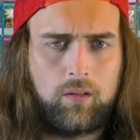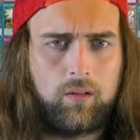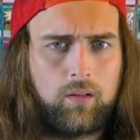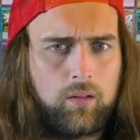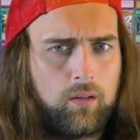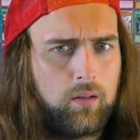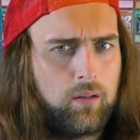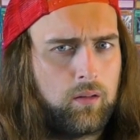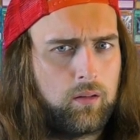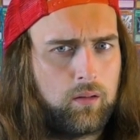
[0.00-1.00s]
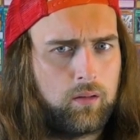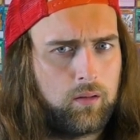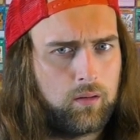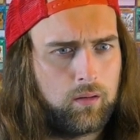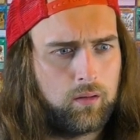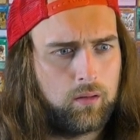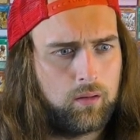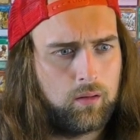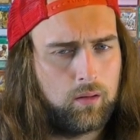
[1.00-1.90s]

(silence)